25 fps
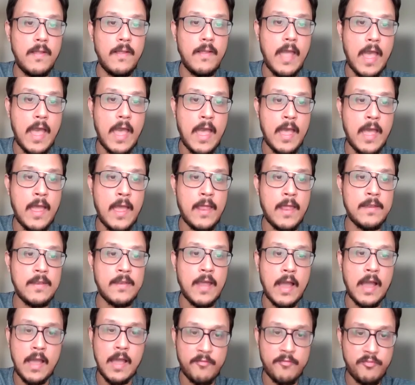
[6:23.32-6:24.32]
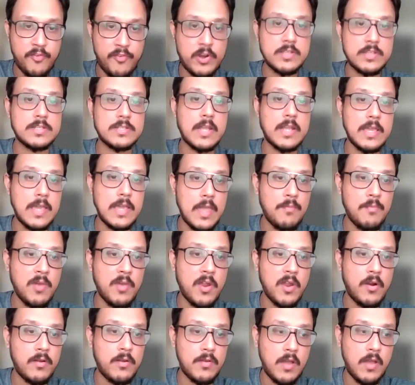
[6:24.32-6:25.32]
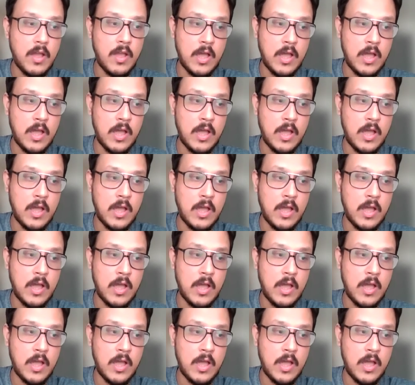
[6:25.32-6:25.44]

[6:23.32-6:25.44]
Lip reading: And first, I came here